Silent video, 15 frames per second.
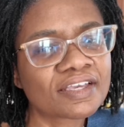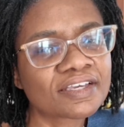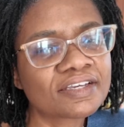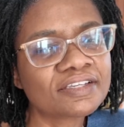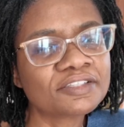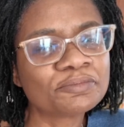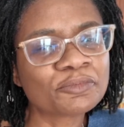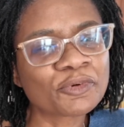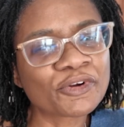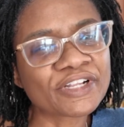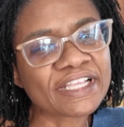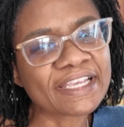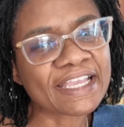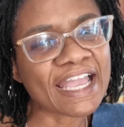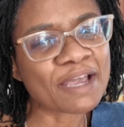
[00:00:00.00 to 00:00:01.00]
Good
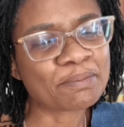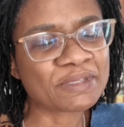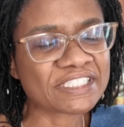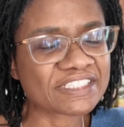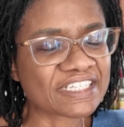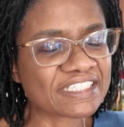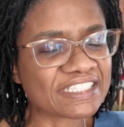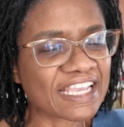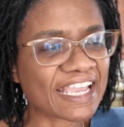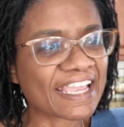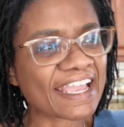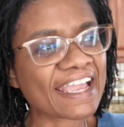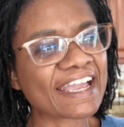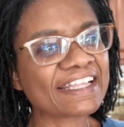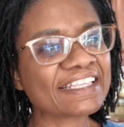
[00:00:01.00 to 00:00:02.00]
morning, happy
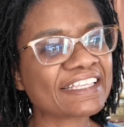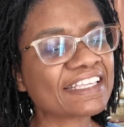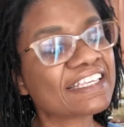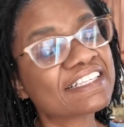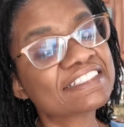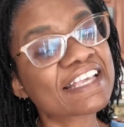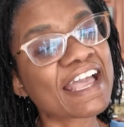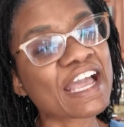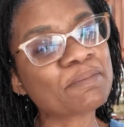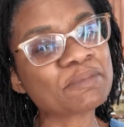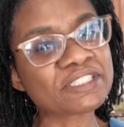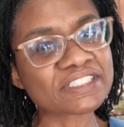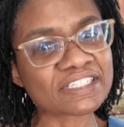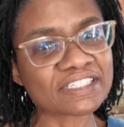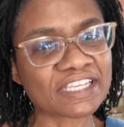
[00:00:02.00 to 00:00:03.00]
Sunday, and it is a happy
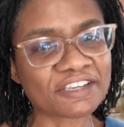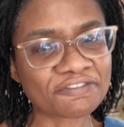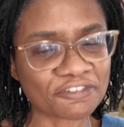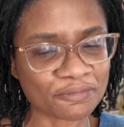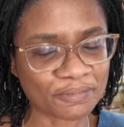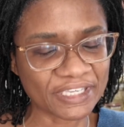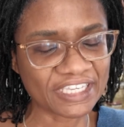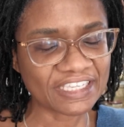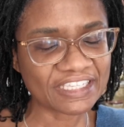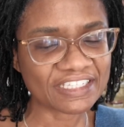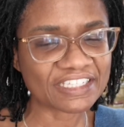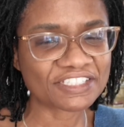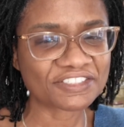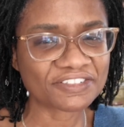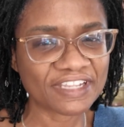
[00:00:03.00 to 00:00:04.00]
Sunday for me.
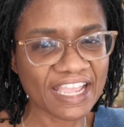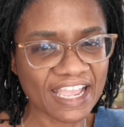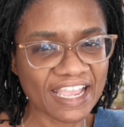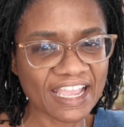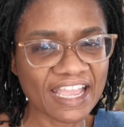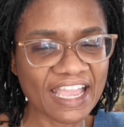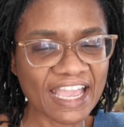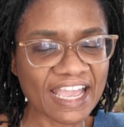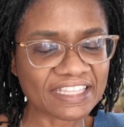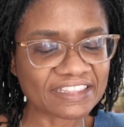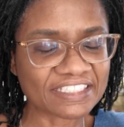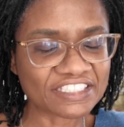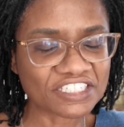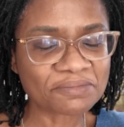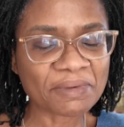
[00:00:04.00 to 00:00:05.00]
Yesterday at
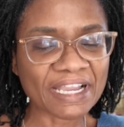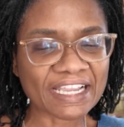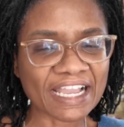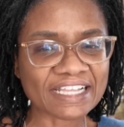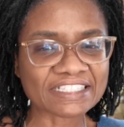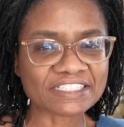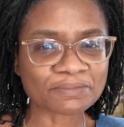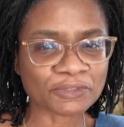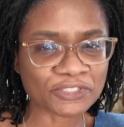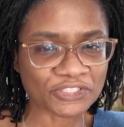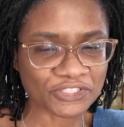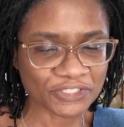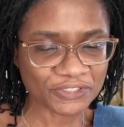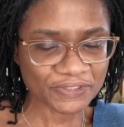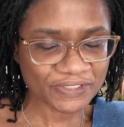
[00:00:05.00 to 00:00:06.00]
the gym, I got some good
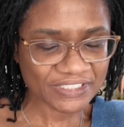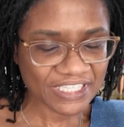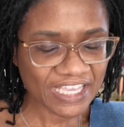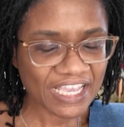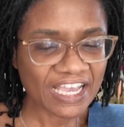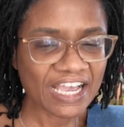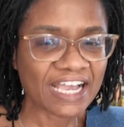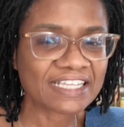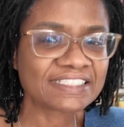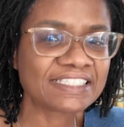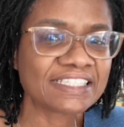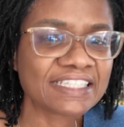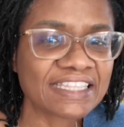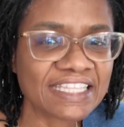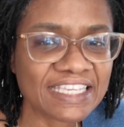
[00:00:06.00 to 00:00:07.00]
news. I
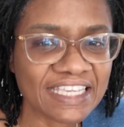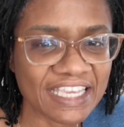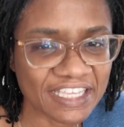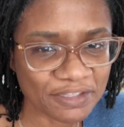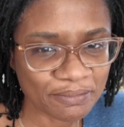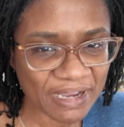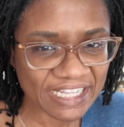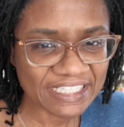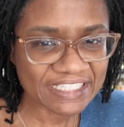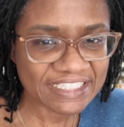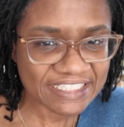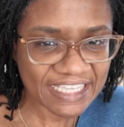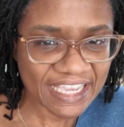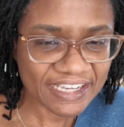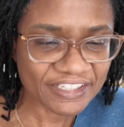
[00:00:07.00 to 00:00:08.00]
did the in-body
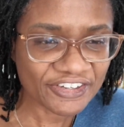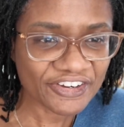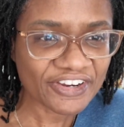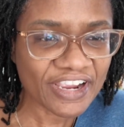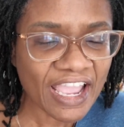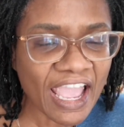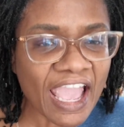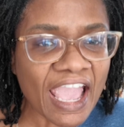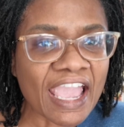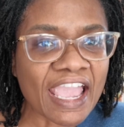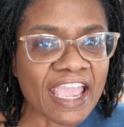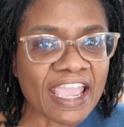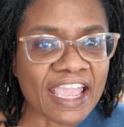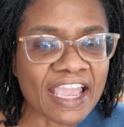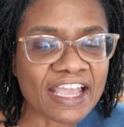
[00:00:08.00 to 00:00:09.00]
scanner,
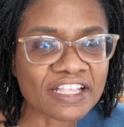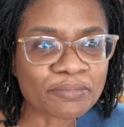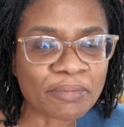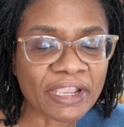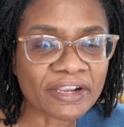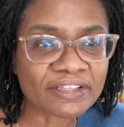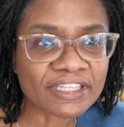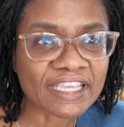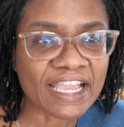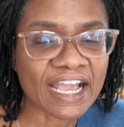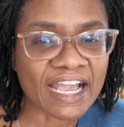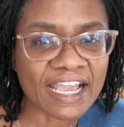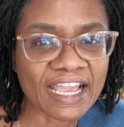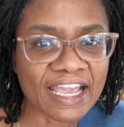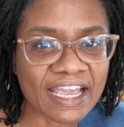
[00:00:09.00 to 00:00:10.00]
and apparently
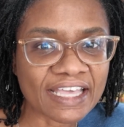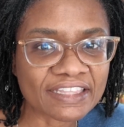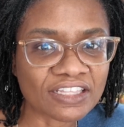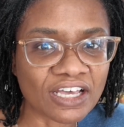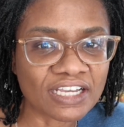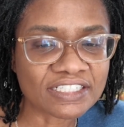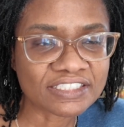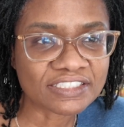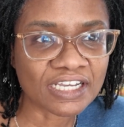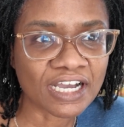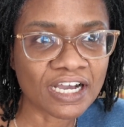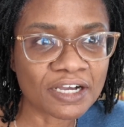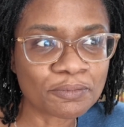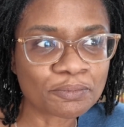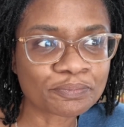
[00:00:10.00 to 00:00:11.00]
I had lost
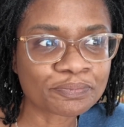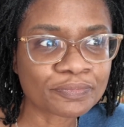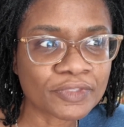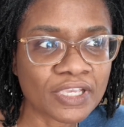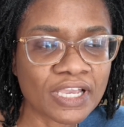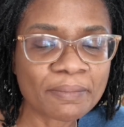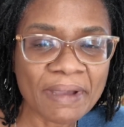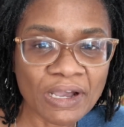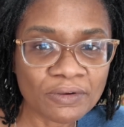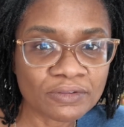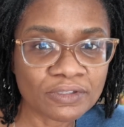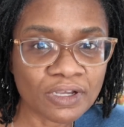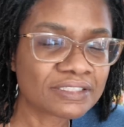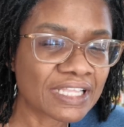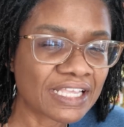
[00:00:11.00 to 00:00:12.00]

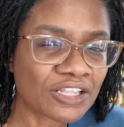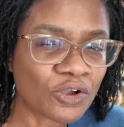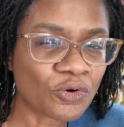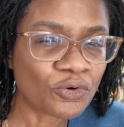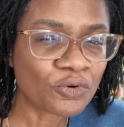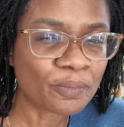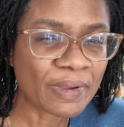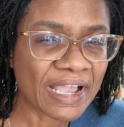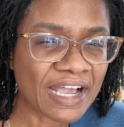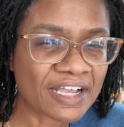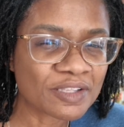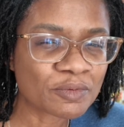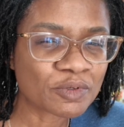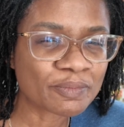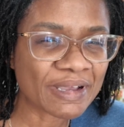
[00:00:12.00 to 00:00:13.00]
about, not a whole
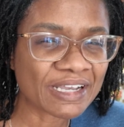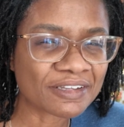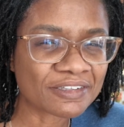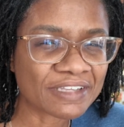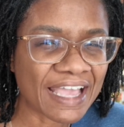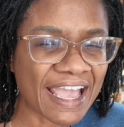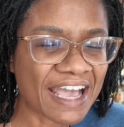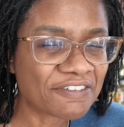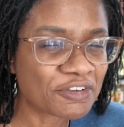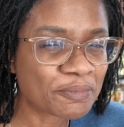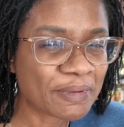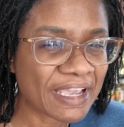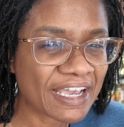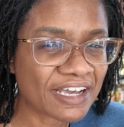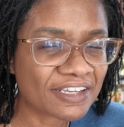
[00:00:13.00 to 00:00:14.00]
pound, but about half a
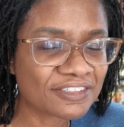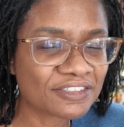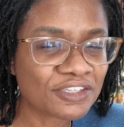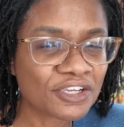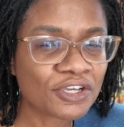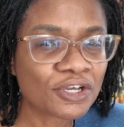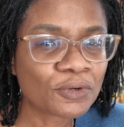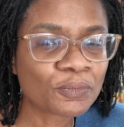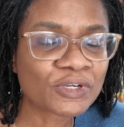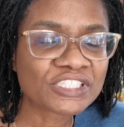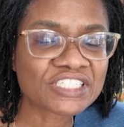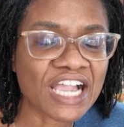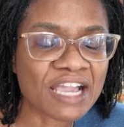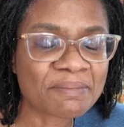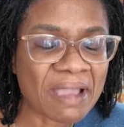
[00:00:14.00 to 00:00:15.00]
pound,
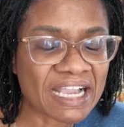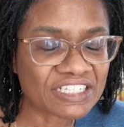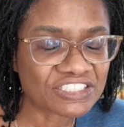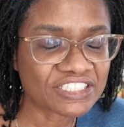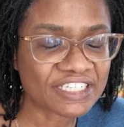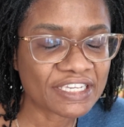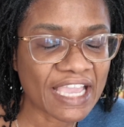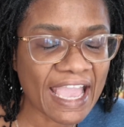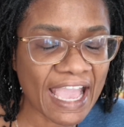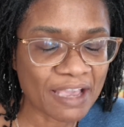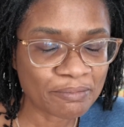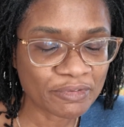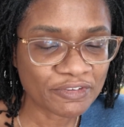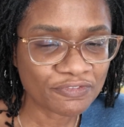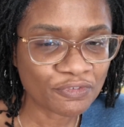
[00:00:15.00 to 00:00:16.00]
which I'm actually
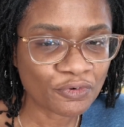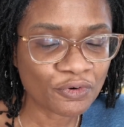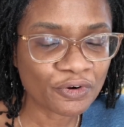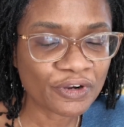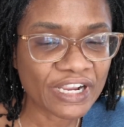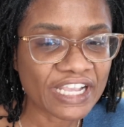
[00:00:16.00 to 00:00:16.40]
happy for.